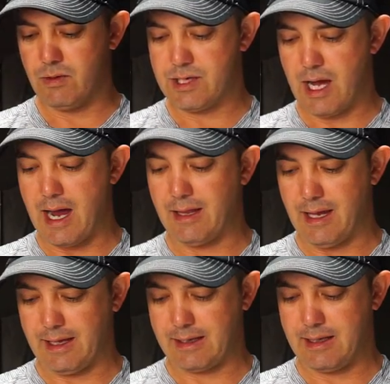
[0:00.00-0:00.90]
which I
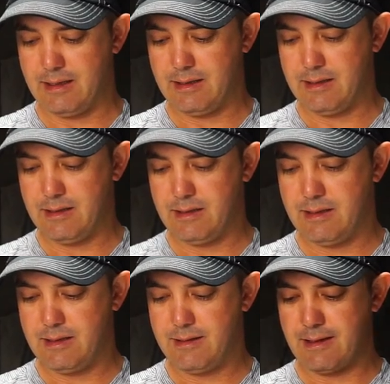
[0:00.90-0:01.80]
like.
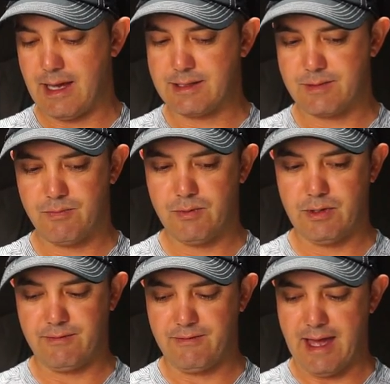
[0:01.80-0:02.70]
That's
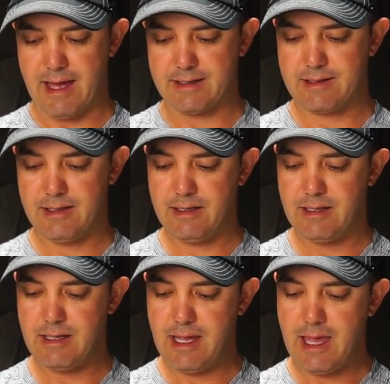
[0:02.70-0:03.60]
pretty fast.
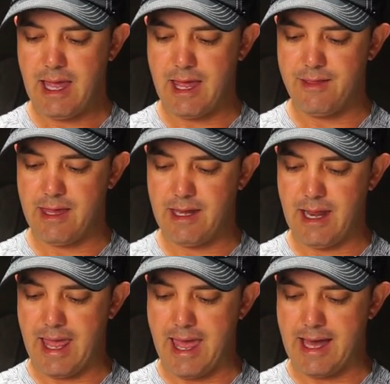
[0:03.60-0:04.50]
And
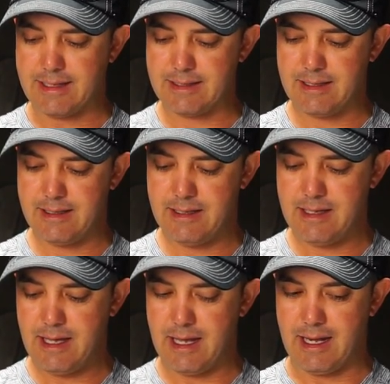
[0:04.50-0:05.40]
then at
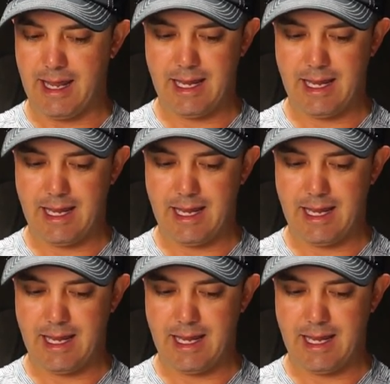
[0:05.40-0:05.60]
an